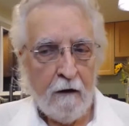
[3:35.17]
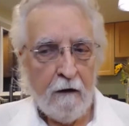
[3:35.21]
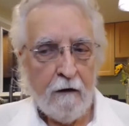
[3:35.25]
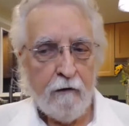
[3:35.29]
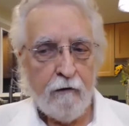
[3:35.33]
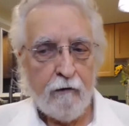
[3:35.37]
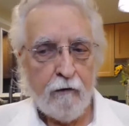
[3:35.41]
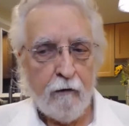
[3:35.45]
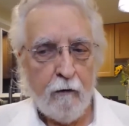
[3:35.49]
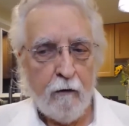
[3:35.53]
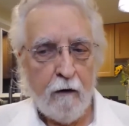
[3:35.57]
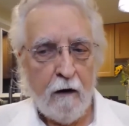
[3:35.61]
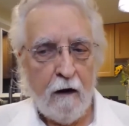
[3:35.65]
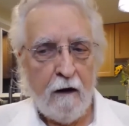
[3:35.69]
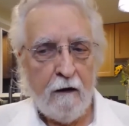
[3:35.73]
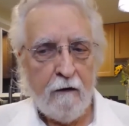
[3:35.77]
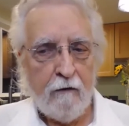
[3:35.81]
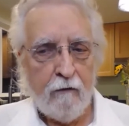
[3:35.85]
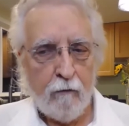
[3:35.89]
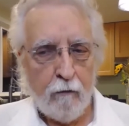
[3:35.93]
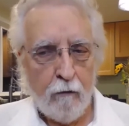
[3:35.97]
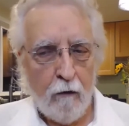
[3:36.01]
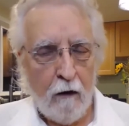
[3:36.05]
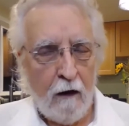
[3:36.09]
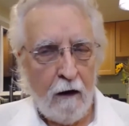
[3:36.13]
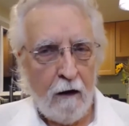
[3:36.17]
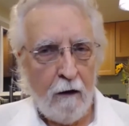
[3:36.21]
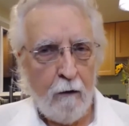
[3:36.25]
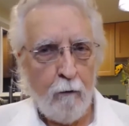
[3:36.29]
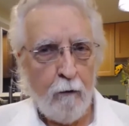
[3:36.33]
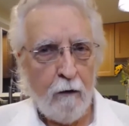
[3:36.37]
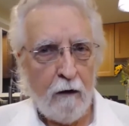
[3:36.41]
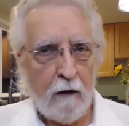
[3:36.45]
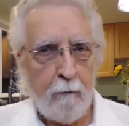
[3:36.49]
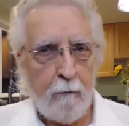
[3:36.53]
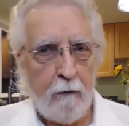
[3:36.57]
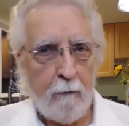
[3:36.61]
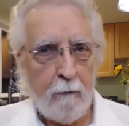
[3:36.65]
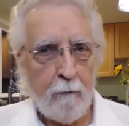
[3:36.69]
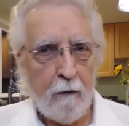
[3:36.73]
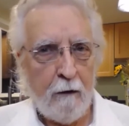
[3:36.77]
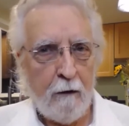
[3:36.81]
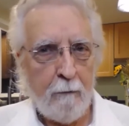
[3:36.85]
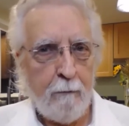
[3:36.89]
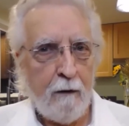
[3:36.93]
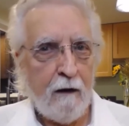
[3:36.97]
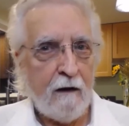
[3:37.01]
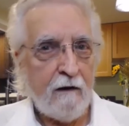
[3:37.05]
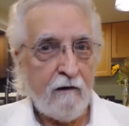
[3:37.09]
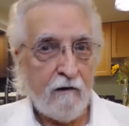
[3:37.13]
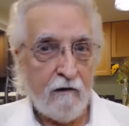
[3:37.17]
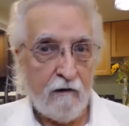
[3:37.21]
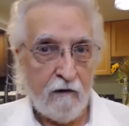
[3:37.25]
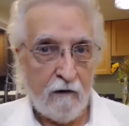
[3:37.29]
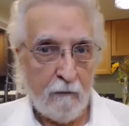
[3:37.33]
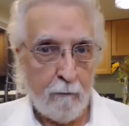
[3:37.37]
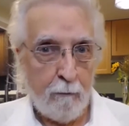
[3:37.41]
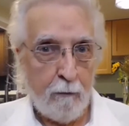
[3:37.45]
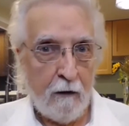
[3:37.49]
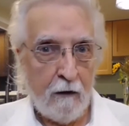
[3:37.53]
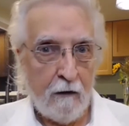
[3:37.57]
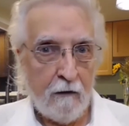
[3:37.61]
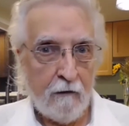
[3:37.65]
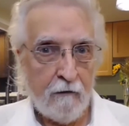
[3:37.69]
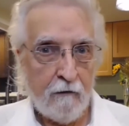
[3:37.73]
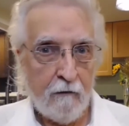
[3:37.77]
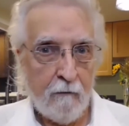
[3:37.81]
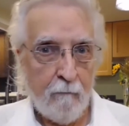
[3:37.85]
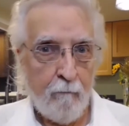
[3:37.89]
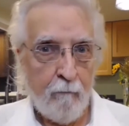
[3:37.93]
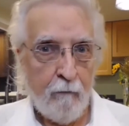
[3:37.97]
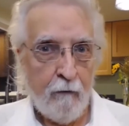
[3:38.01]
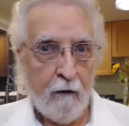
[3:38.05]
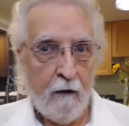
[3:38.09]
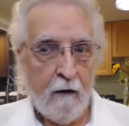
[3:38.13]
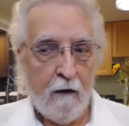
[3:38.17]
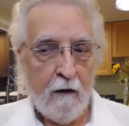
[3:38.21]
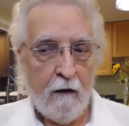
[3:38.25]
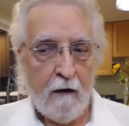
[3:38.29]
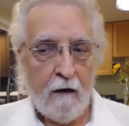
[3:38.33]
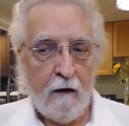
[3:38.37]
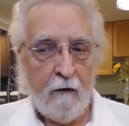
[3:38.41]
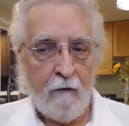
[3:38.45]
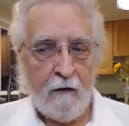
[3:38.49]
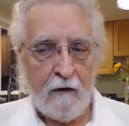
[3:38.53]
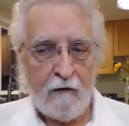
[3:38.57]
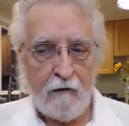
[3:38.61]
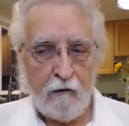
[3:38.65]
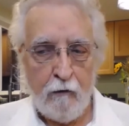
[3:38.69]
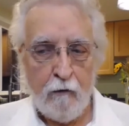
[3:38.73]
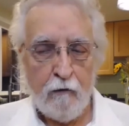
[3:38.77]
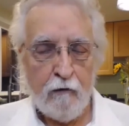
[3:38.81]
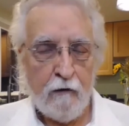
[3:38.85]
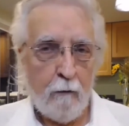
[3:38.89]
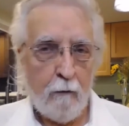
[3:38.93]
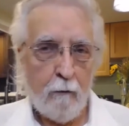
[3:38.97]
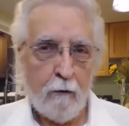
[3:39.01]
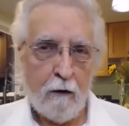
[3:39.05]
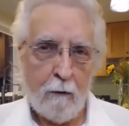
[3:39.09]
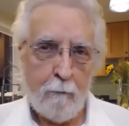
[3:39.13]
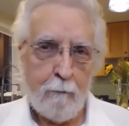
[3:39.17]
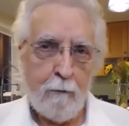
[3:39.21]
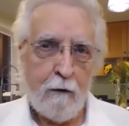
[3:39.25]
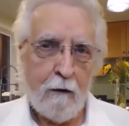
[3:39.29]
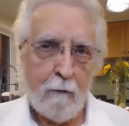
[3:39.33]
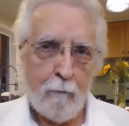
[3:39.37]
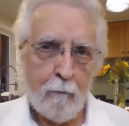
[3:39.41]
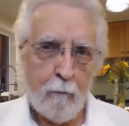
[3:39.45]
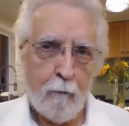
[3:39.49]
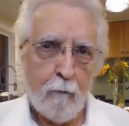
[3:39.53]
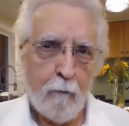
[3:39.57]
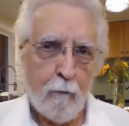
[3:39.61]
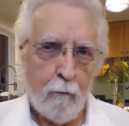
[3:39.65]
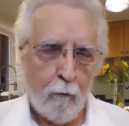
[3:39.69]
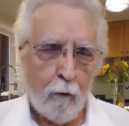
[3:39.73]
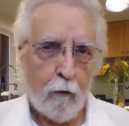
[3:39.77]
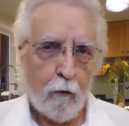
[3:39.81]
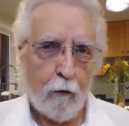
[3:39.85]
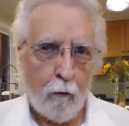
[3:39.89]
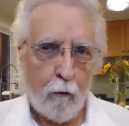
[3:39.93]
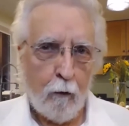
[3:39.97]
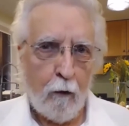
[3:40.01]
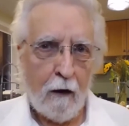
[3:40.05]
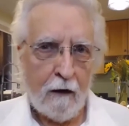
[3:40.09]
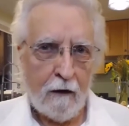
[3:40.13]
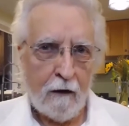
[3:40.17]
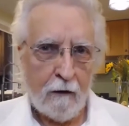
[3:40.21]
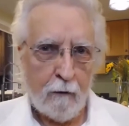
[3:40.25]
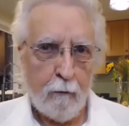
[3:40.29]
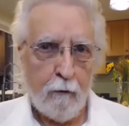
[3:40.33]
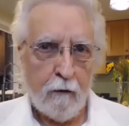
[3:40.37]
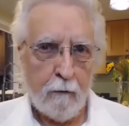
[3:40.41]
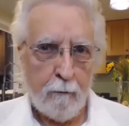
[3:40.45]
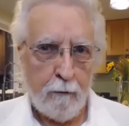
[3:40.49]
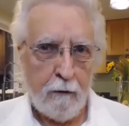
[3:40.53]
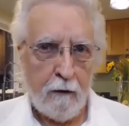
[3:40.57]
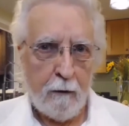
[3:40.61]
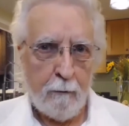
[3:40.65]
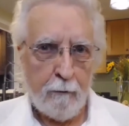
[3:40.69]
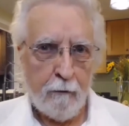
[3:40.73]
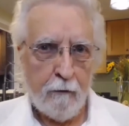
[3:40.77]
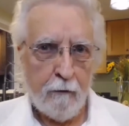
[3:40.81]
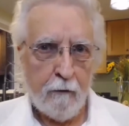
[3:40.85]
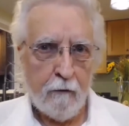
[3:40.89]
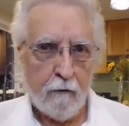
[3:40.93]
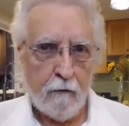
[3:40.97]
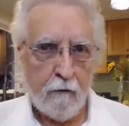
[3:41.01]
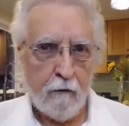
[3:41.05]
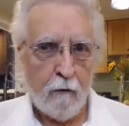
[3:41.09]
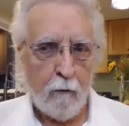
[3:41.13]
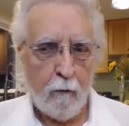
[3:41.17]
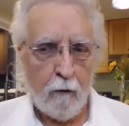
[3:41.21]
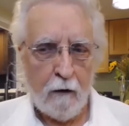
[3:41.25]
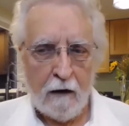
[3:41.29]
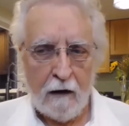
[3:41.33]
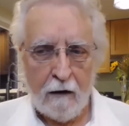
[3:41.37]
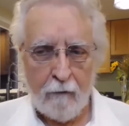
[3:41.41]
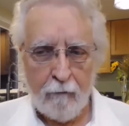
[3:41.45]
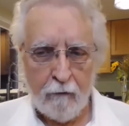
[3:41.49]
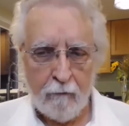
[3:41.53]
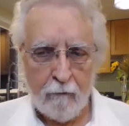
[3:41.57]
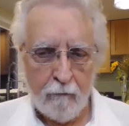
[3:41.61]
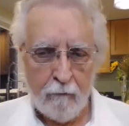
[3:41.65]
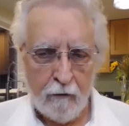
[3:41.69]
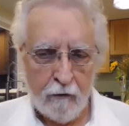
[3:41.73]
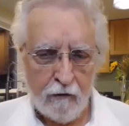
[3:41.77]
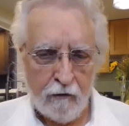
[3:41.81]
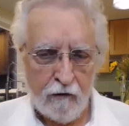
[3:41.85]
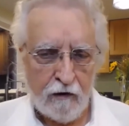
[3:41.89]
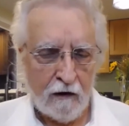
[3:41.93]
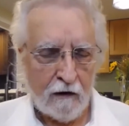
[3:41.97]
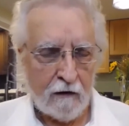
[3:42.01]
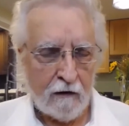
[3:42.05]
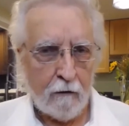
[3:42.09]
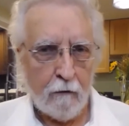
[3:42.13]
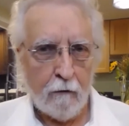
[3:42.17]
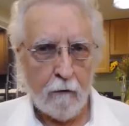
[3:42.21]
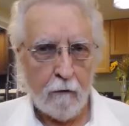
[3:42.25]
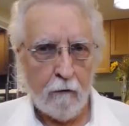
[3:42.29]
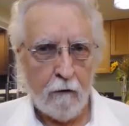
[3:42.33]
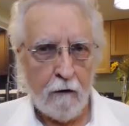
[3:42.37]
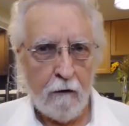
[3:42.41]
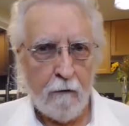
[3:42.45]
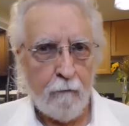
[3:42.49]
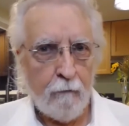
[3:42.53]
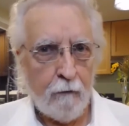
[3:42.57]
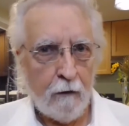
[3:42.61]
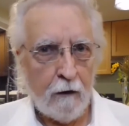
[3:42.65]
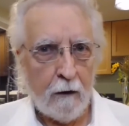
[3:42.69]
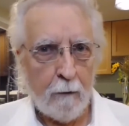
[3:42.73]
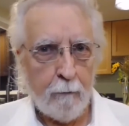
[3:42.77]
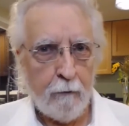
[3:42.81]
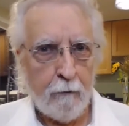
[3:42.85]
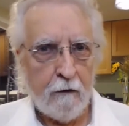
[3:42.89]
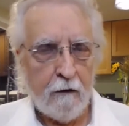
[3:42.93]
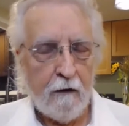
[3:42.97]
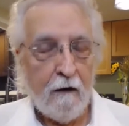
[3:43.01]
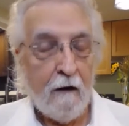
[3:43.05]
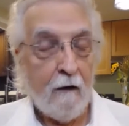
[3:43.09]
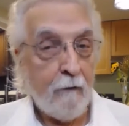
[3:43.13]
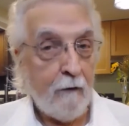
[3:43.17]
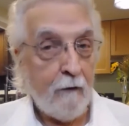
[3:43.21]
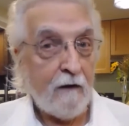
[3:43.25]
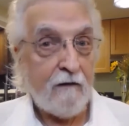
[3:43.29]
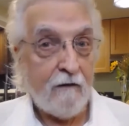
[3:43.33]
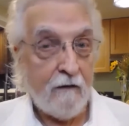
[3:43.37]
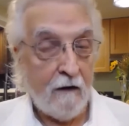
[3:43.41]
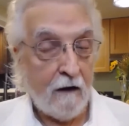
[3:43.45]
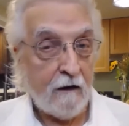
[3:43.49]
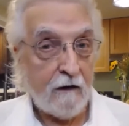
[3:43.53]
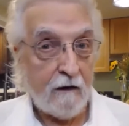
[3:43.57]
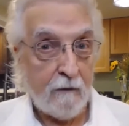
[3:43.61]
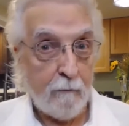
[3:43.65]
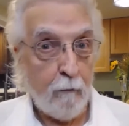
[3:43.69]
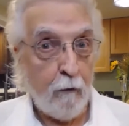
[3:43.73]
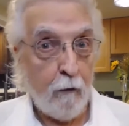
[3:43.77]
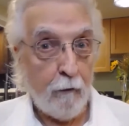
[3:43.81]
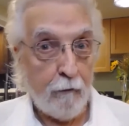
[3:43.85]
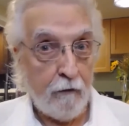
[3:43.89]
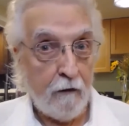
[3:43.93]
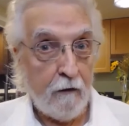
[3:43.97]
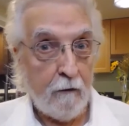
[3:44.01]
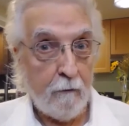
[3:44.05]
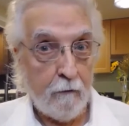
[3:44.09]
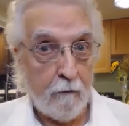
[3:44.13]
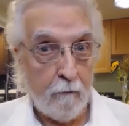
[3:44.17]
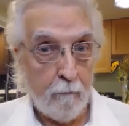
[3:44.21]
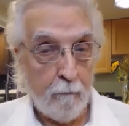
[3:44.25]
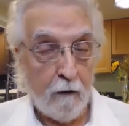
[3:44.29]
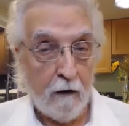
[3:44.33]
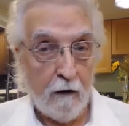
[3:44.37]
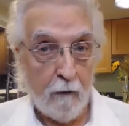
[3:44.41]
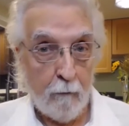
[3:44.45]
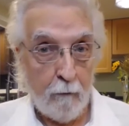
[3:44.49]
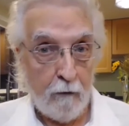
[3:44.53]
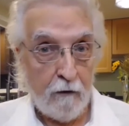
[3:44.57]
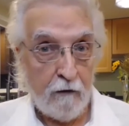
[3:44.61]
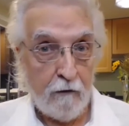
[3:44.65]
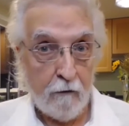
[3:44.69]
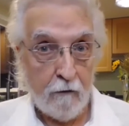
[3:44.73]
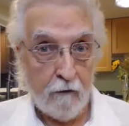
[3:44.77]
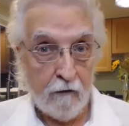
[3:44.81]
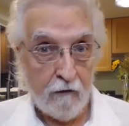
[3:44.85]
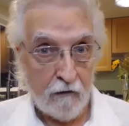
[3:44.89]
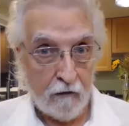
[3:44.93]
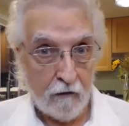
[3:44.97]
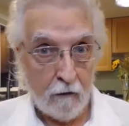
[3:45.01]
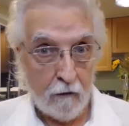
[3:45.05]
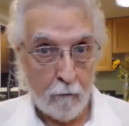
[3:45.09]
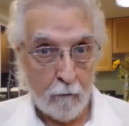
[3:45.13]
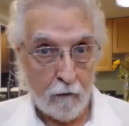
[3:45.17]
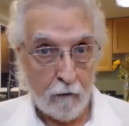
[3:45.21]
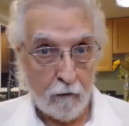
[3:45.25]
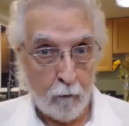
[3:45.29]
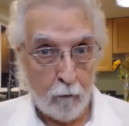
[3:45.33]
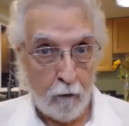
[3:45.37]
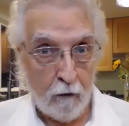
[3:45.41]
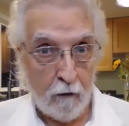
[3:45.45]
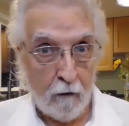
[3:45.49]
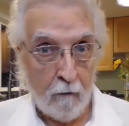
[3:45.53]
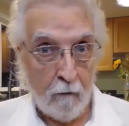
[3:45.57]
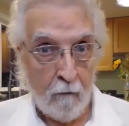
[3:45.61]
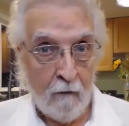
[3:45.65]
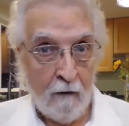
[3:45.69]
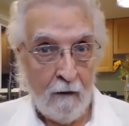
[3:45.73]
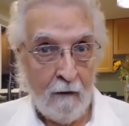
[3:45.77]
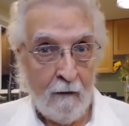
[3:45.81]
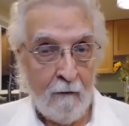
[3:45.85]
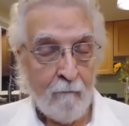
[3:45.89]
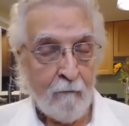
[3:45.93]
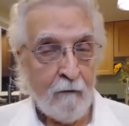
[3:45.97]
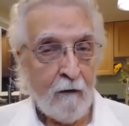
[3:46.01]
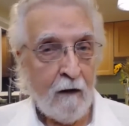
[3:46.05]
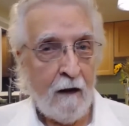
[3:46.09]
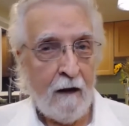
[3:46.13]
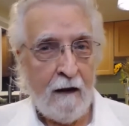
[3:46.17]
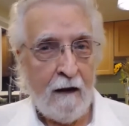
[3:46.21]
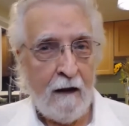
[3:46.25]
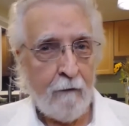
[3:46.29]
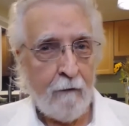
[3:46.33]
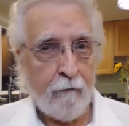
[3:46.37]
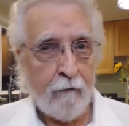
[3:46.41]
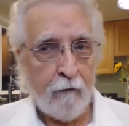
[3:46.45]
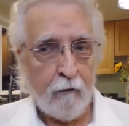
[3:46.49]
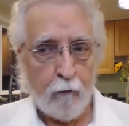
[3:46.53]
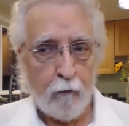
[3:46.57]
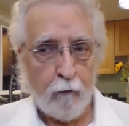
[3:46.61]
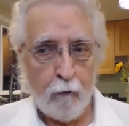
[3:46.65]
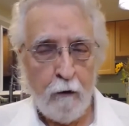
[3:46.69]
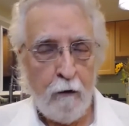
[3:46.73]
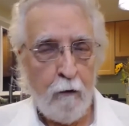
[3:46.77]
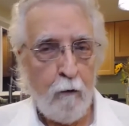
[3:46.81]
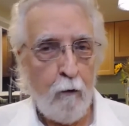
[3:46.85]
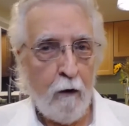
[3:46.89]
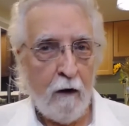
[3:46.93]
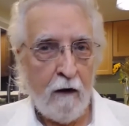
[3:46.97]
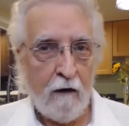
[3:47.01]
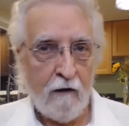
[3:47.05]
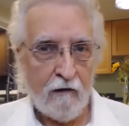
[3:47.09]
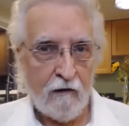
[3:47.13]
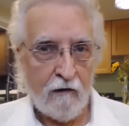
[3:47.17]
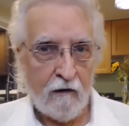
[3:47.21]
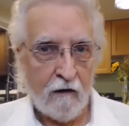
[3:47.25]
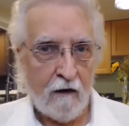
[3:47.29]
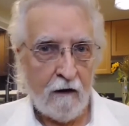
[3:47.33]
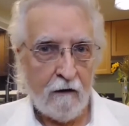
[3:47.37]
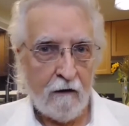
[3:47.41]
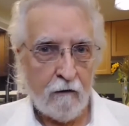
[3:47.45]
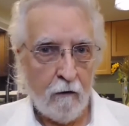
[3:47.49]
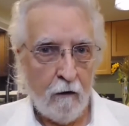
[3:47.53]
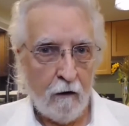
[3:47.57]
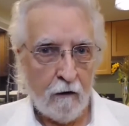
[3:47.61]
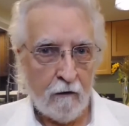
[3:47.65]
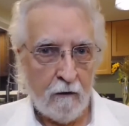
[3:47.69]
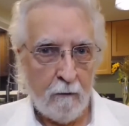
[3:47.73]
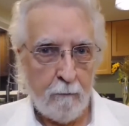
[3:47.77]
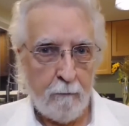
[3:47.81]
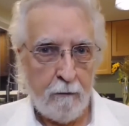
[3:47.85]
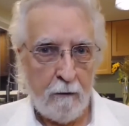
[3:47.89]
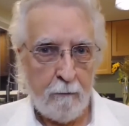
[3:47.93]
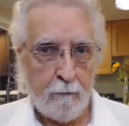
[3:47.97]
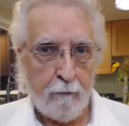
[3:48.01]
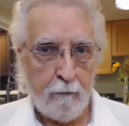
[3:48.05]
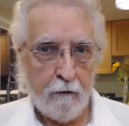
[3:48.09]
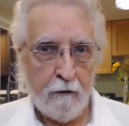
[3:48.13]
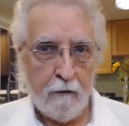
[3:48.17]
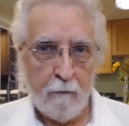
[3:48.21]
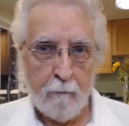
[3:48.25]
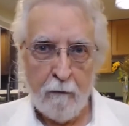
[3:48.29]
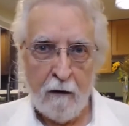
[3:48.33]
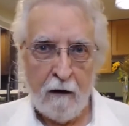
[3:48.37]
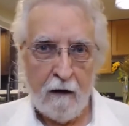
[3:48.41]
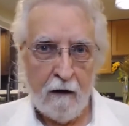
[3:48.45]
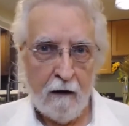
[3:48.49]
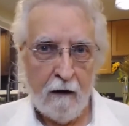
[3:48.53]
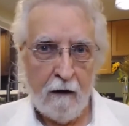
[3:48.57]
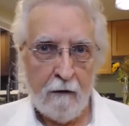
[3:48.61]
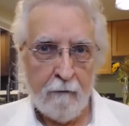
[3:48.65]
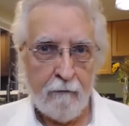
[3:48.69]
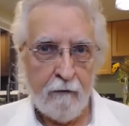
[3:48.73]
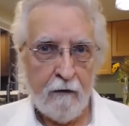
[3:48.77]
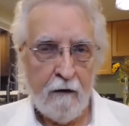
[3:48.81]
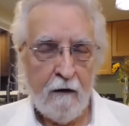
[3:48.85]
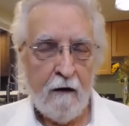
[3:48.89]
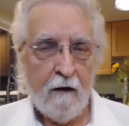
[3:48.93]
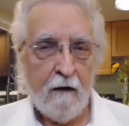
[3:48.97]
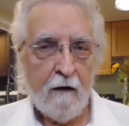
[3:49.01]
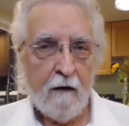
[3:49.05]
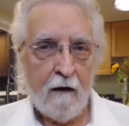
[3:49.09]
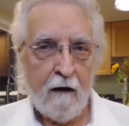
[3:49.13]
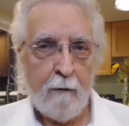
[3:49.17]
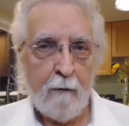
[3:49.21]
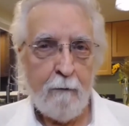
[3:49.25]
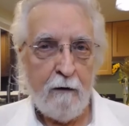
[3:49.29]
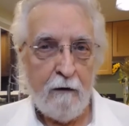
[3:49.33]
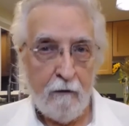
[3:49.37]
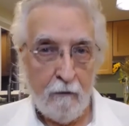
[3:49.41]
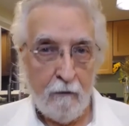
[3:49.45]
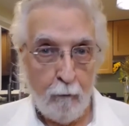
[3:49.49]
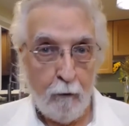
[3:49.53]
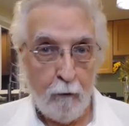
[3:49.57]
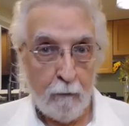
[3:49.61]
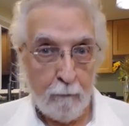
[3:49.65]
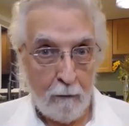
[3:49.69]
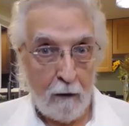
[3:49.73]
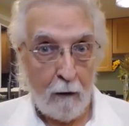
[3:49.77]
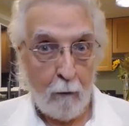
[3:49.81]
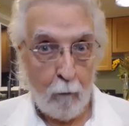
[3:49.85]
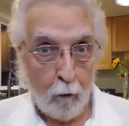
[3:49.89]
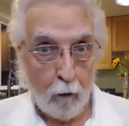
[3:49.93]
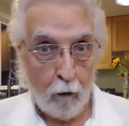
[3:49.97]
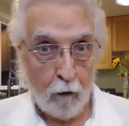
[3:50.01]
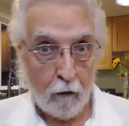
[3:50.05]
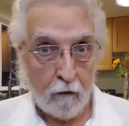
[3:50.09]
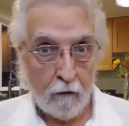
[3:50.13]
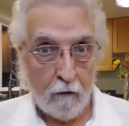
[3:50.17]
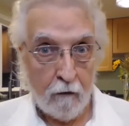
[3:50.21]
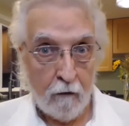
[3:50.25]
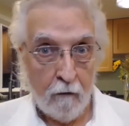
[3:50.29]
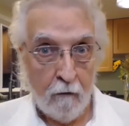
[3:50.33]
So I try when I'm in my best space. And that's usually when I'm being more quiet with people. You know, when I have a gentler environment, that's not a small thing, by the way, to consider as well. I have three ways that I talk to people in my life. I mean, with my work.